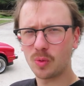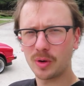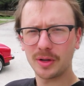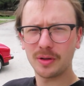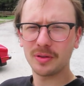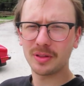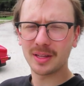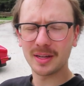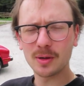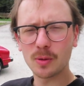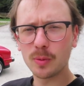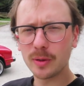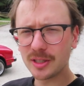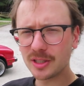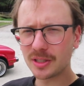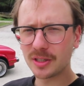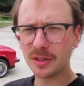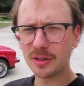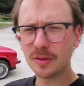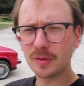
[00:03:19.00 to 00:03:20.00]
What do you think we
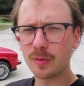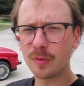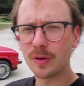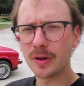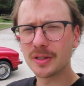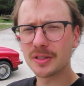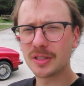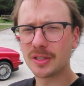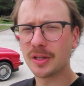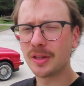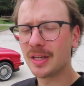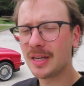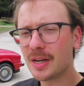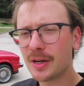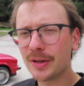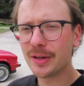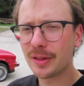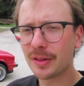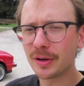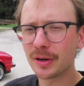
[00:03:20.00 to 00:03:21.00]
should do first to the
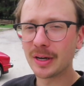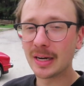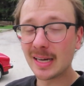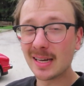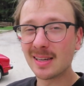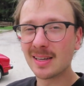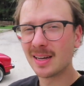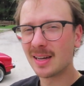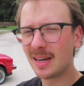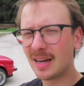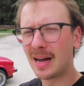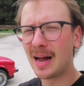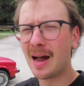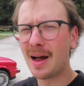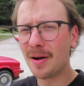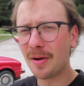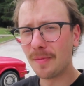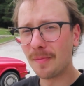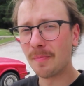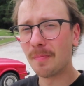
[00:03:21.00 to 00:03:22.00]
E30?
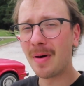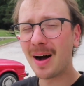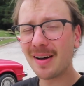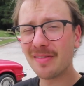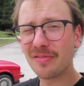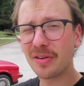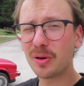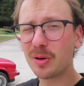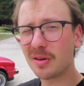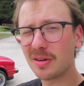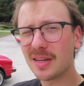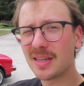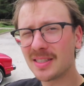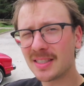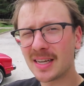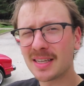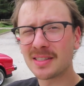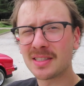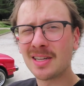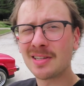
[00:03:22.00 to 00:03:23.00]
My vote is
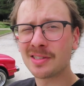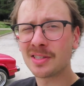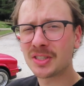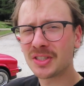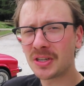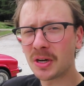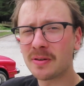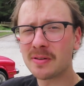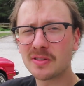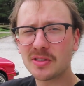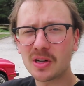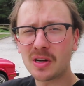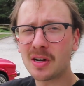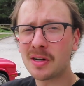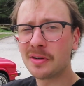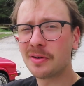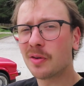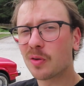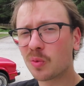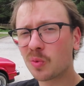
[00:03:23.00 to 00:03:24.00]
that since it turns
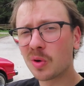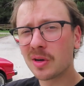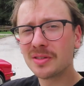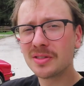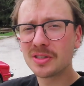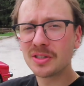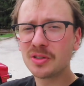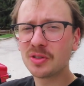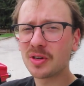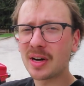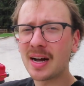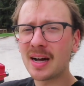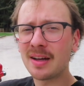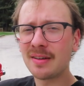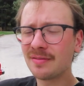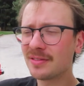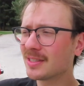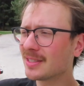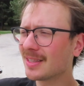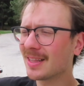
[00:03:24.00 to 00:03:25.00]
on, runs and
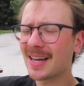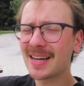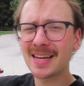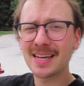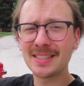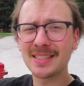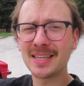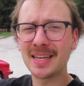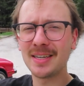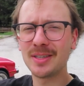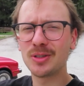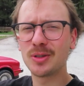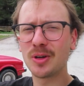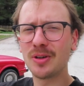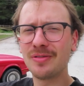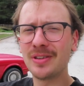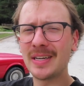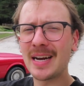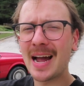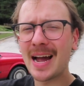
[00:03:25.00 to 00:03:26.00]
drives, like I said, it
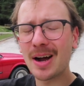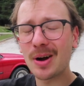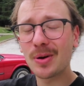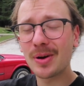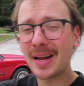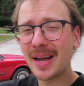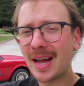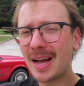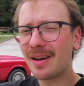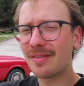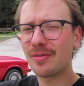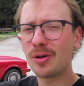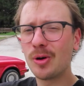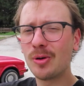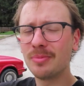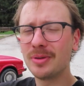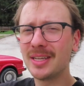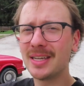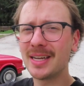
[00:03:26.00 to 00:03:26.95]
drove an hour and a half home